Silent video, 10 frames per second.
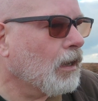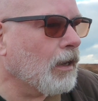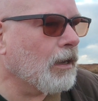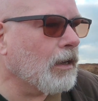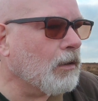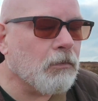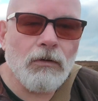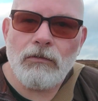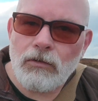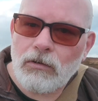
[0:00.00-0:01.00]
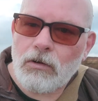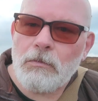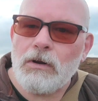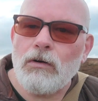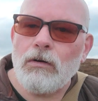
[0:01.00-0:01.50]
But
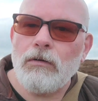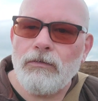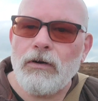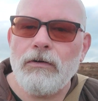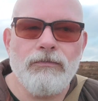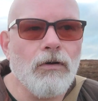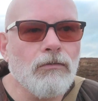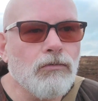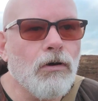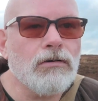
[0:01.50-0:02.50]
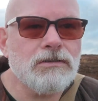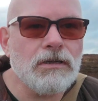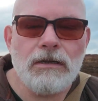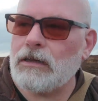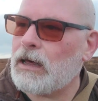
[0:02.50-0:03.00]
coming over from
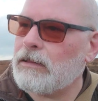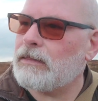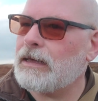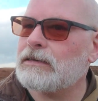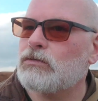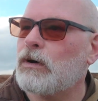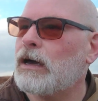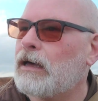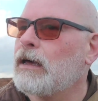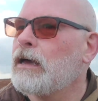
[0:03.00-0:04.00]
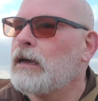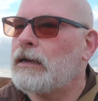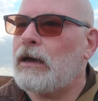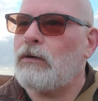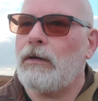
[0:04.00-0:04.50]
Croston in this way,
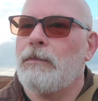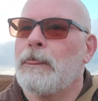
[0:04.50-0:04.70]
now